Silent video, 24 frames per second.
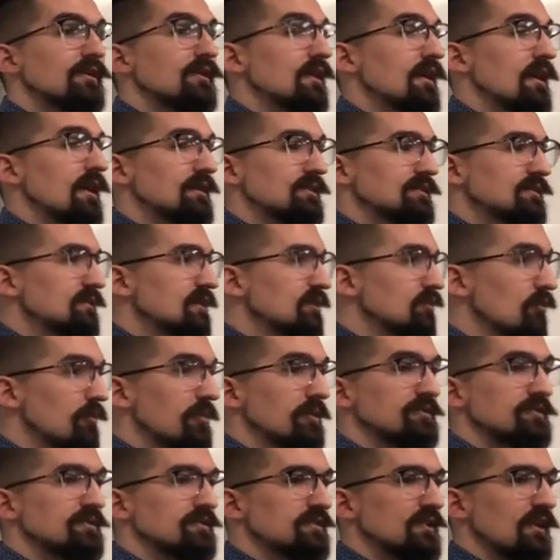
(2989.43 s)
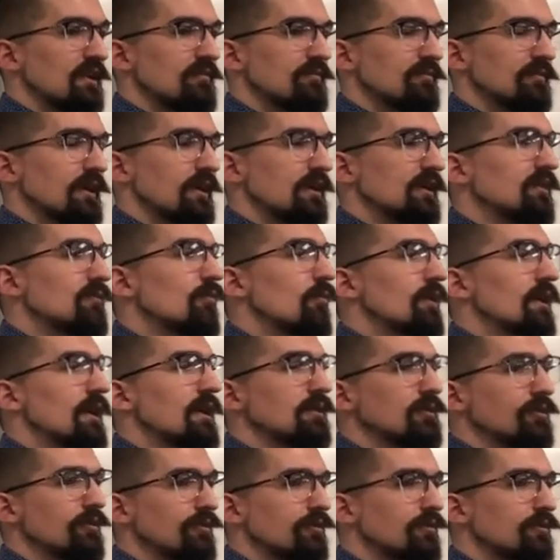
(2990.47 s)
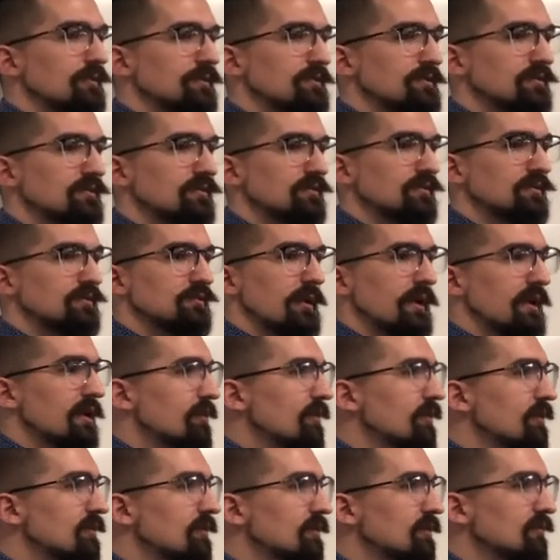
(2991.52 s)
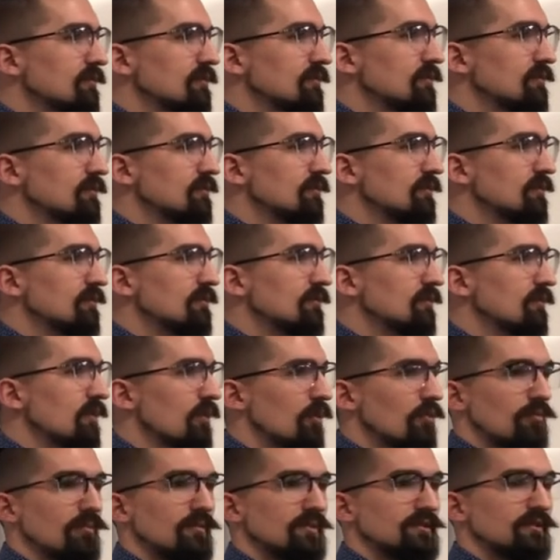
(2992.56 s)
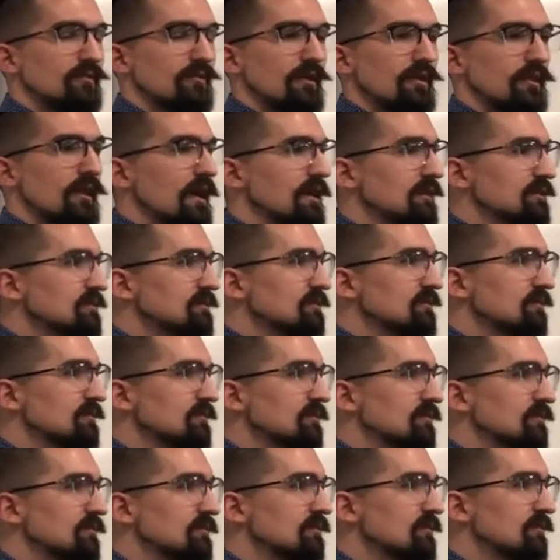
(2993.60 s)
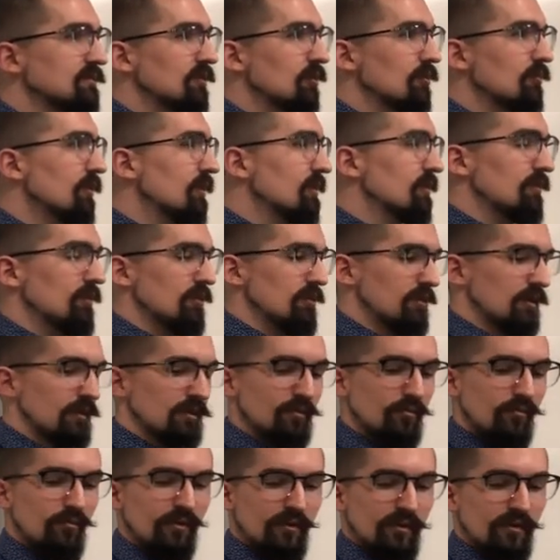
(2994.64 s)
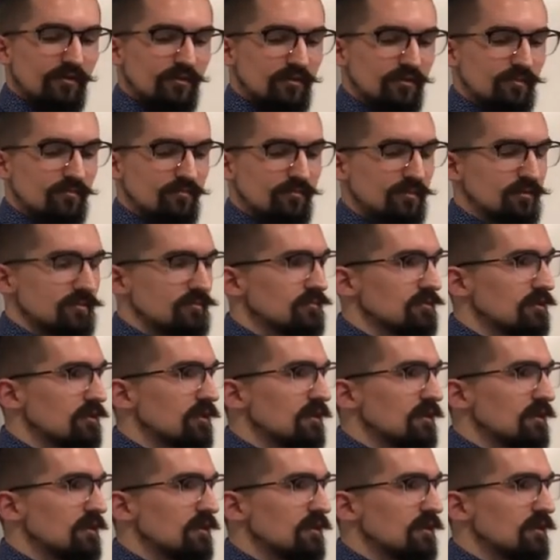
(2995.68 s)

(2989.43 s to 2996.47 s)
Yes, they do a bunch of stuff. Like when I lose, do I hear anything? No. Nope. Is there any lights? No. Nope, other than like the one that just so you